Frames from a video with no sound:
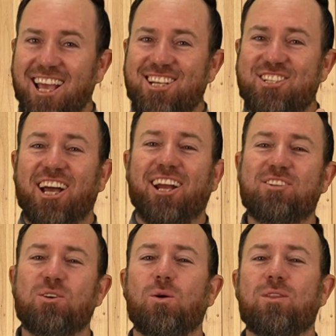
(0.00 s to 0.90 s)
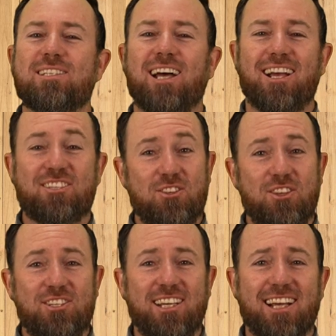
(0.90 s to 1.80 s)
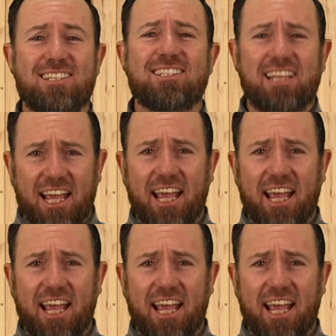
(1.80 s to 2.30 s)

A shout out to all the science enthusiasts.